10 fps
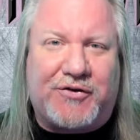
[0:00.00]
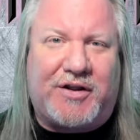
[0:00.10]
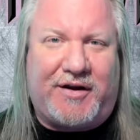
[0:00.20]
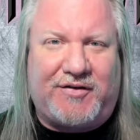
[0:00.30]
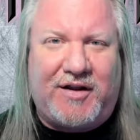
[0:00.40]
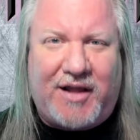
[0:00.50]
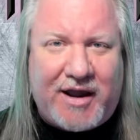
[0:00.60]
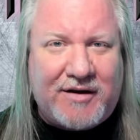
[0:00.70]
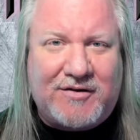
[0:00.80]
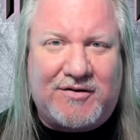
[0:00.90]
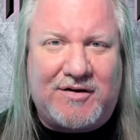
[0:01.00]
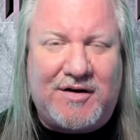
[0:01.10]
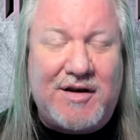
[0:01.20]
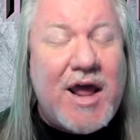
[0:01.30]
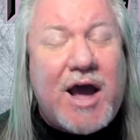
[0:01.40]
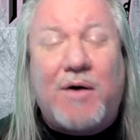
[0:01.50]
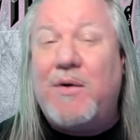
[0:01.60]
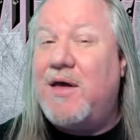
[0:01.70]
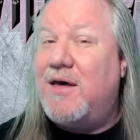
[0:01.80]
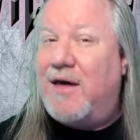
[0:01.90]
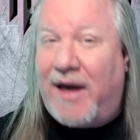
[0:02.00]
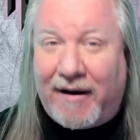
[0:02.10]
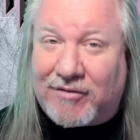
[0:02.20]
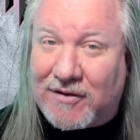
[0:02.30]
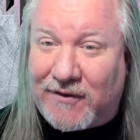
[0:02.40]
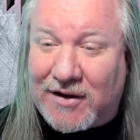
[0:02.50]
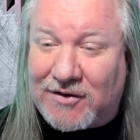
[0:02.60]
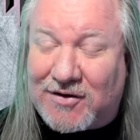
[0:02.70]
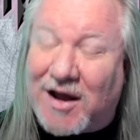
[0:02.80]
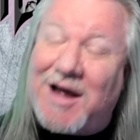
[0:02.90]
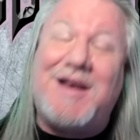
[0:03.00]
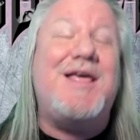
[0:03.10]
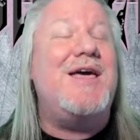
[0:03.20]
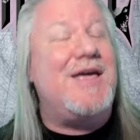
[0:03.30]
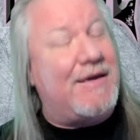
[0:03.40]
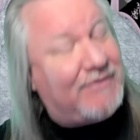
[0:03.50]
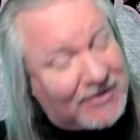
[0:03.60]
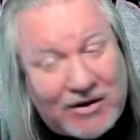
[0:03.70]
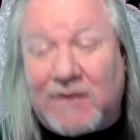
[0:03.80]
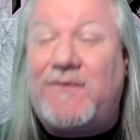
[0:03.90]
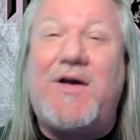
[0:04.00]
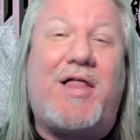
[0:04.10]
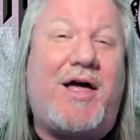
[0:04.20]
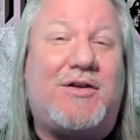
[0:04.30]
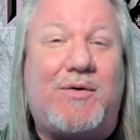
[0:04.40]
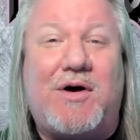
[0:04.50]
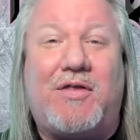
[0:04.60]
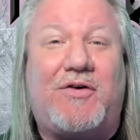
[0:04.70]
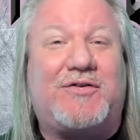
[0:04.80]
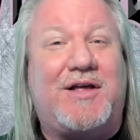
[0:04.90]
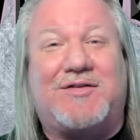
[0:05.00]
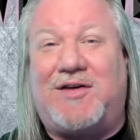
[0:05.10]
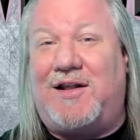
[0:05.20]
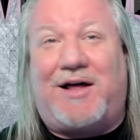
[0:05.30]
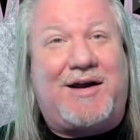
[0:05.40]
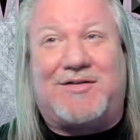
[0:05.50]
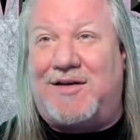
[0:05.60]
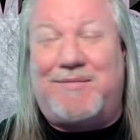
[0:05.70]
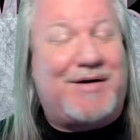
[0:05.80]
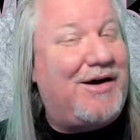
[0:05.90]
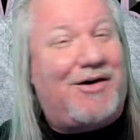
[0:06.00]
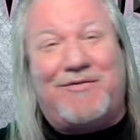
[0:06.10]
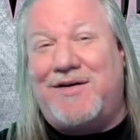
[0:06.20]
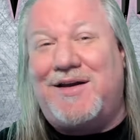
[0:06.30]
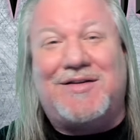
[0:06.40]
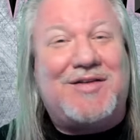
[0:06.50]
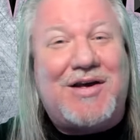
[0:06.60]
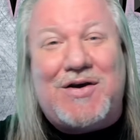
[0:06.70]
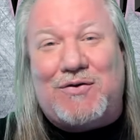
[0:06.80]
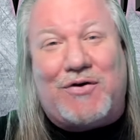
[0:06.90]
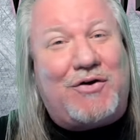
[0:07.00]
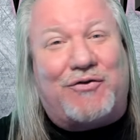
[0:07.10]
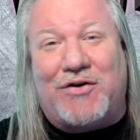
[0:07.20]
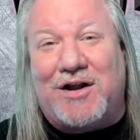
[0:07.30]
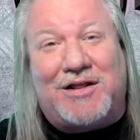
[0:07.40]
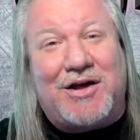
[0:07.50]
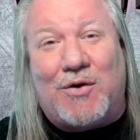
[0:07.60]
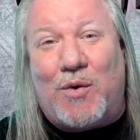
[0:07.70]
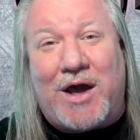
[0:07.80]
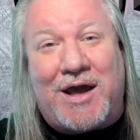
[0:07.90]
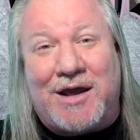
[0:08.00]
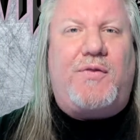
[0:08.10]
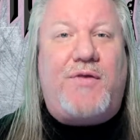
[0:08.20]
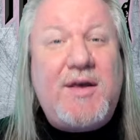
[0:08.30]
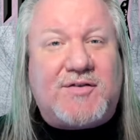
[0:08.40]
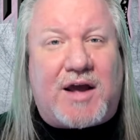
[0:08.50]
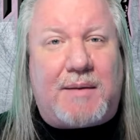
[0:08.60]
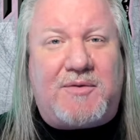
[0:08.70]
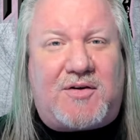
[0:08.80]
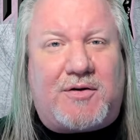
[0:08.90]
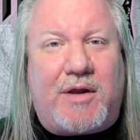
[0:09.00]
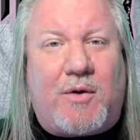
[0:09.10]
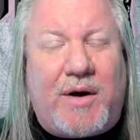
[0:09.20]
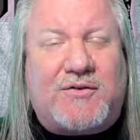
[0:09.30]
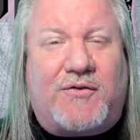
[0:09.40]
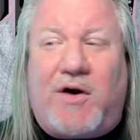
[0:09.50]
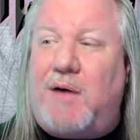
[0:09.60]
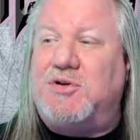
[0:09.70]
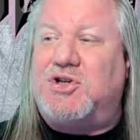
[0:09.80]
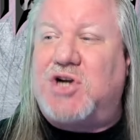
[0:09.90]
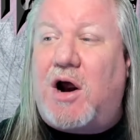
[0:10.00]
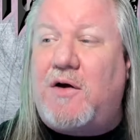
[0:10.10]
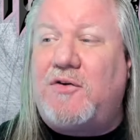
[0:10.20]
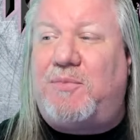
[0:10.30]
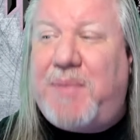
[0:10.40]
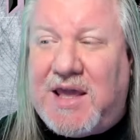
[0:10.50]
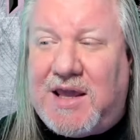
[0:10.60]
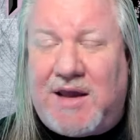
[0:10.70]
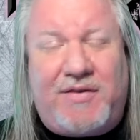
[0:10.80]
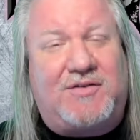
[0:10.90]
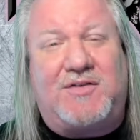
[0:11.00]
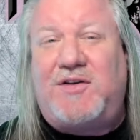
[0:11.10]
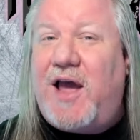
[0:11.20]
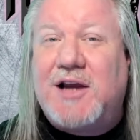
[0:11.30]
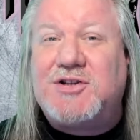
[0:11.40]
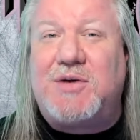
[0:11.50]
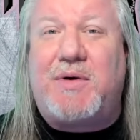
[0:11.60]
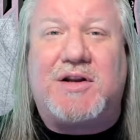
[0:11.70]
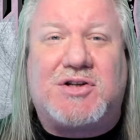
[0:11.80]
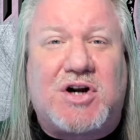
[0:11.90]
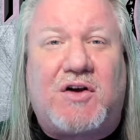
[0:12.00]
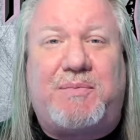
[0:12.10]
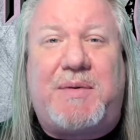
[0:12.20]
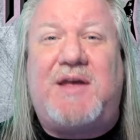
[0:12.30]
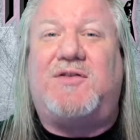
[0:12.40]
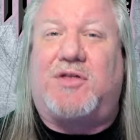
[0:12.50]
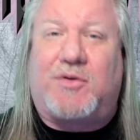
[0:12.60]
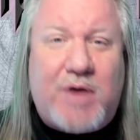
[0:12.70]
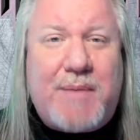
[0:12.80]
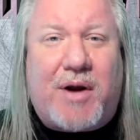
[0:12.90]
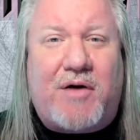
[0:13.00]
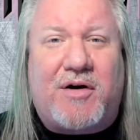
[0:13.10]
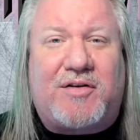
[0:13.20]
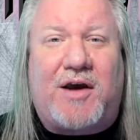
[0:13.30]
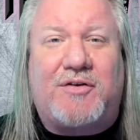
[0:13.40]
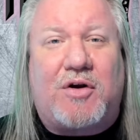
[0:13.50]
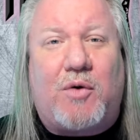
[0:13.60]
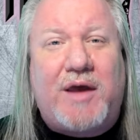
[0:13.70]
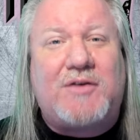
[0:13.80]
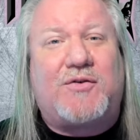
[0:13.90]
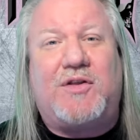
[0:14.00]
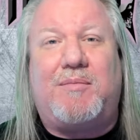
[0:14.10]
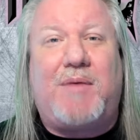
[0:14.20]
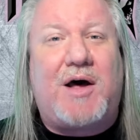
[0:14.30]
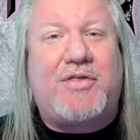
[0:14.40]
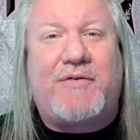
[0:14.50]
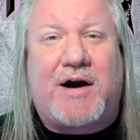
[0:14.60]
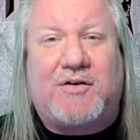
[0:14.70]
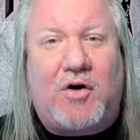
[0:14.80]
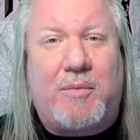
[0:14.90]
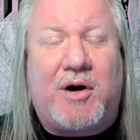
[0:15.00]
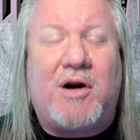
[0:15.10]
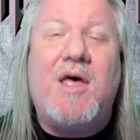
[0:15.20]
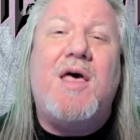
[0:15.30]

clicks and likes. Now, after the video's done, still feel like doing all those clicks and likes, then by all means, feel free to click away. This comes as a request from Charles B, and this is actually one of Charles B's three prioritized requests for the month of October